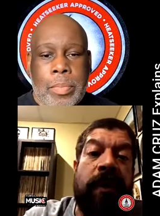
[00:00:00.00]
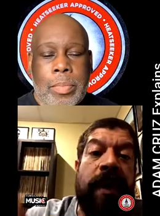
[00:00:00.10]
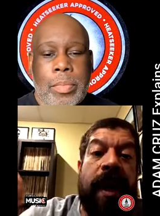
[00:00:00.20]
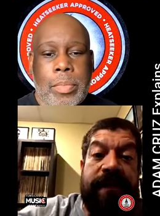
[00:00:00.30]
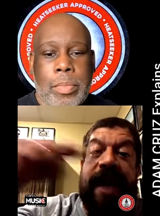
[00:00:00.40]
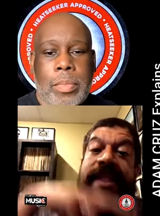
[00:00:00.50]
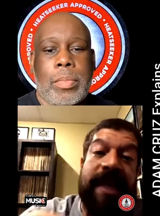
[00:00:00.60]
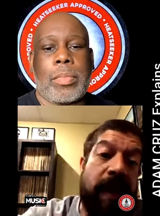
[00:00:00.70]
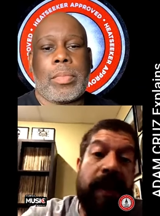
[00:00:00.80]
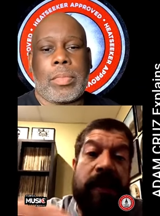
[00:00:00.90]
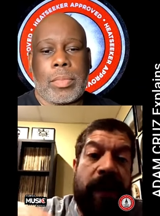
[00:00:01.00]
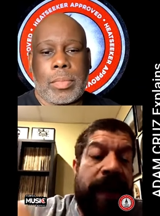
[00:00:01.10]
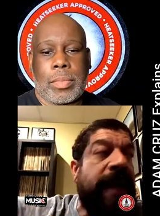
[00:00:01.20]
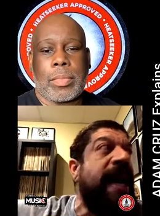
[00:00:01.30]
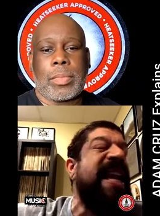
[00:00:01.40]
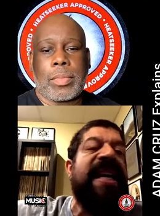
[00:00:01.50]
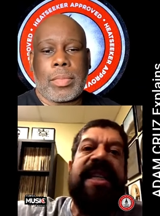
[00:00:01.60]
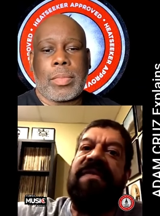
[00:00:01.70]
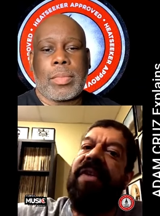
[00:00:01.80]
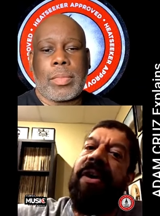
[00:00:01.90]
Speaker 1: that territory. And it gets
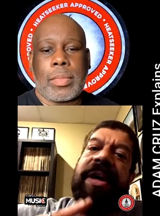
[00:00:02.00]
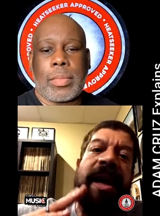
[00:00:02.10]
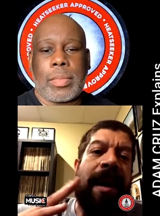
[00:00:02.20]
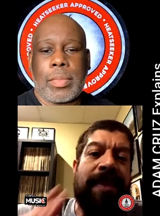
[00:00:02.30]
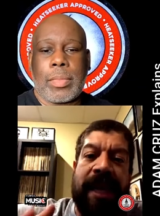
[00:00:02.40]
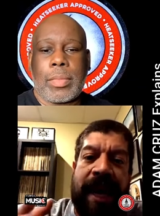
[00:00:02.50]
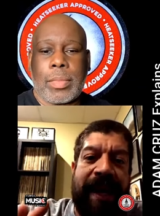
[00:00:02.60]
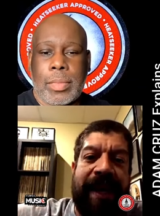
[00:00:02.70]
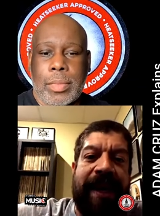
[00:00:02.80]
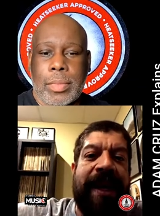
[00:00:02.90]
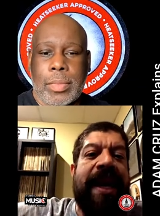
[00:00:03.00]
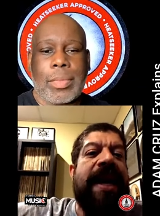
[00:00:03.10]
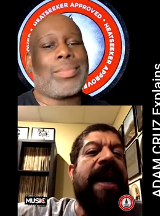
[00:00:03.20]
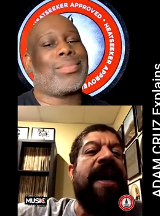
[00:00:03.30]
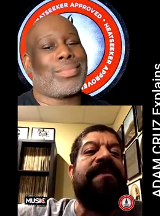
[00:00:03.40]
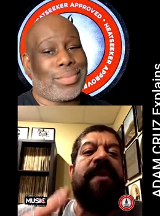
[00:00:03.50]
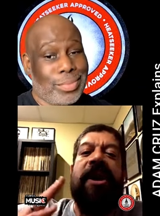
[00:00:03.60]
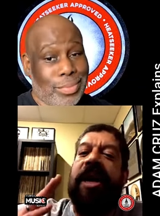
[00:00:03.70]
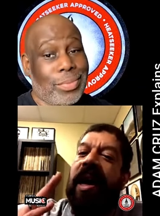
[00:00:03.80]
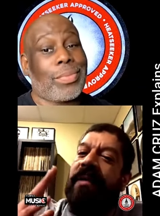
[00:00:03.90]
very complicated and very
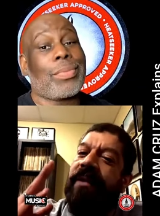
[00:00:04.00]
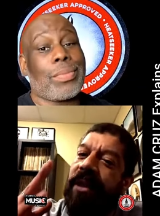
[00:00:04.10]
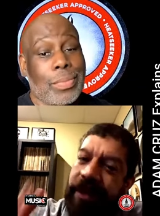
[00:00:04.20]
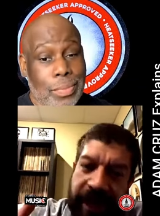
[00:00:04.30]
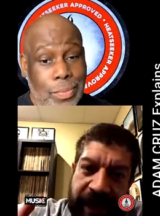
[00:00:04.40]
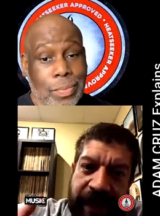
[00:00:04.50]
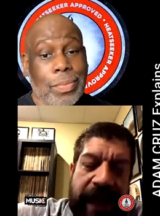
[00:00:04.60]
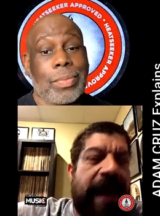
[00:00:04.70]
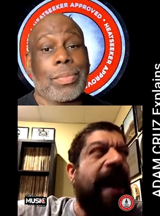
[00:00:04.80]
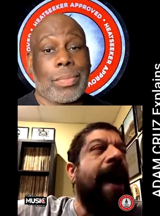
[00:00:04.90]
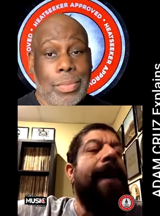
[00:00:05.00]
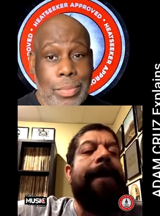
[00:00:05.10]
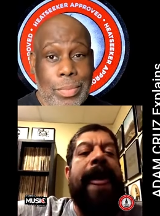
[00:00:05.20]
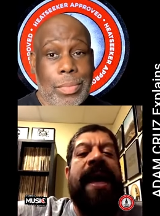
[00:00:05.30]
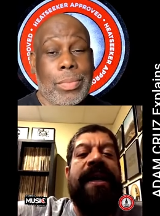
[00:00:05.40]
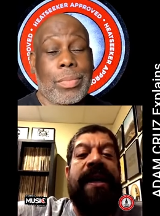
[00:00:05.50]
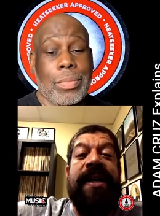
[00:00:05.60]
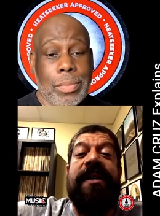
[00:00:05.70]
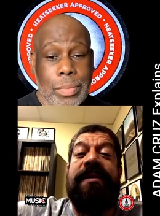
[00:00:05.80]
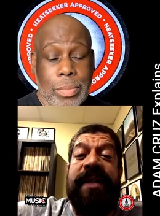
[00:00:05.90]
convoluted.
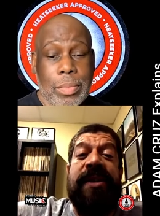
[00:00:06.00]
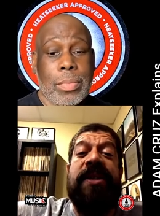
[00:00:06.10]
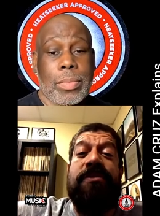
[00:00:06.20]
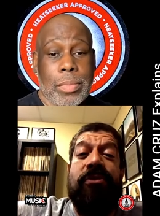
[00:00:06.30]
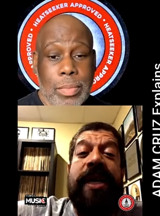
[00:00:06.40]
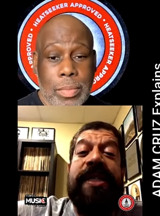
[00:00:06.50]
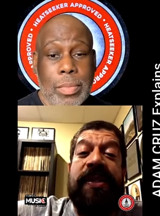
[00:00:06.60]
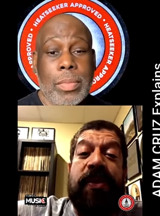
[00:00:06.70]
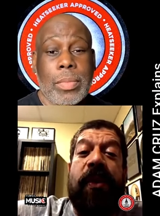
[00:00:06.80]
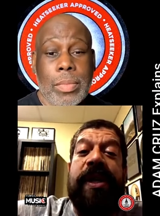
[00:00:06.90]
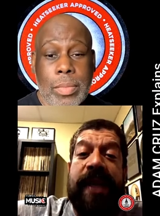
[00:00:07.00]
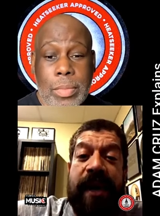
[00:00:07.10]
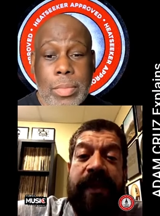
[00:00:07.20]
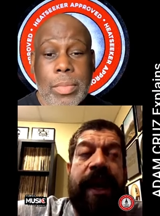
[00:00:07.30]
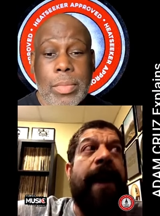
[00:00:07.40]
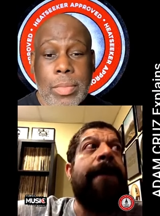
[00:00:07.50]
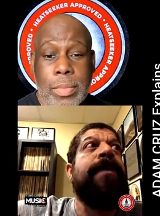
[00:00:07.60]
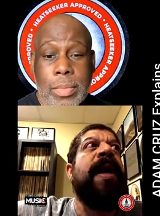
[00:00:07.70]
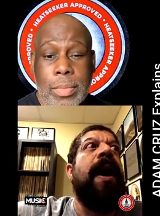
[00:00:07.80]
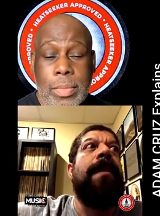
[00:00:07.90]
There's some crazy stories out there
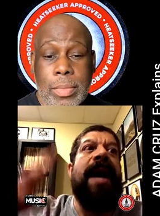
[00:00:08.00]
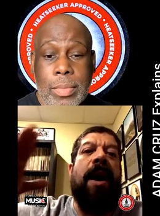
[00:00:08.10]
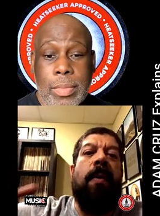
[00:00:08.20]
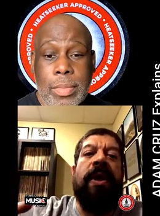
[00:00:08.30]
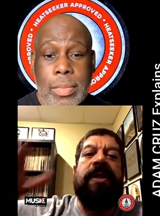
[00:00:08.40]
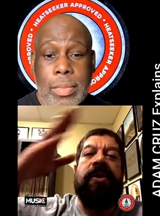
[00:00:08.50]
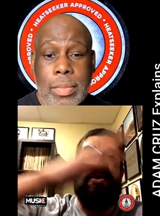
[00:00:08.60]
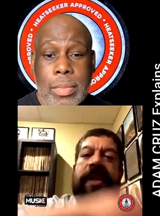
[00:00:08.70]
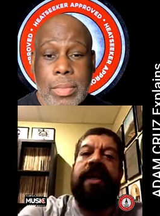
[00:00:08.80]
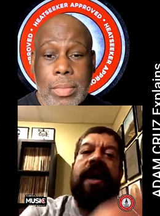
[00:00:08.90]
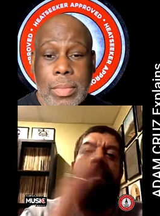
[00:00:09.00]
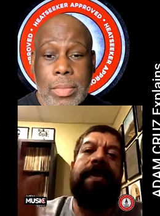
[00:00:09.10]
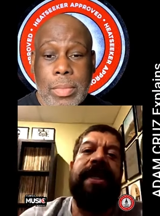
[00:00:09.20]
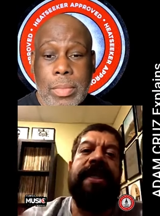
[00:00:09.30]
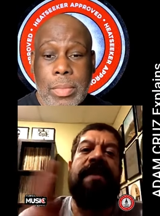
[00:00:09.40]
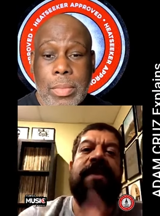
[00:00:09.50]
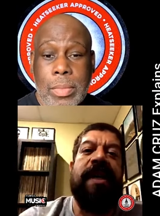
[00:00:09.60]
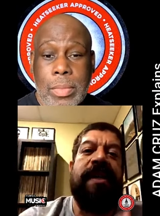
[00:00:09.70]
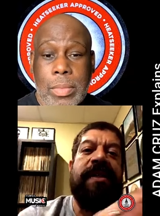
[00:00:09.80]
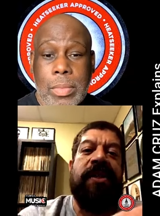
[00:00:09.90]
about what certain companies have done
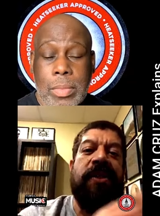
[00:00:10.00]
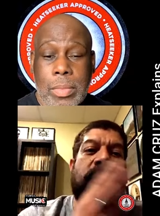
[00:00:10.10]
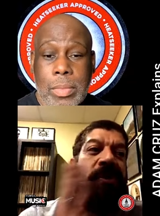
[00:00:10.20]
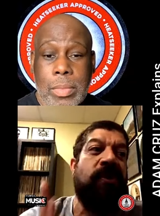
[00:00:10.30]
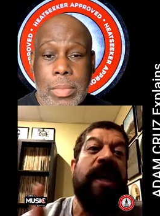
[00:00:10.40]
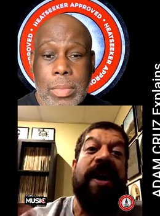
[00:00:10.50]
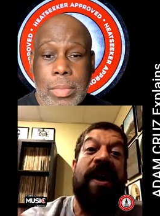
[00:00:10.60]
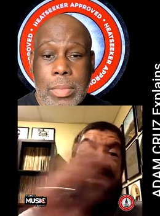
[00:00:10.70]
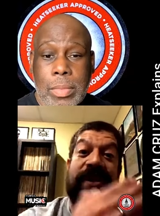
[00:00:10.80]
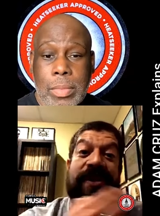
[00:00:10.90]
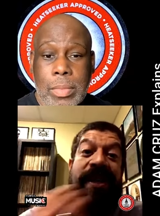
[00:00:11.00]
to trick others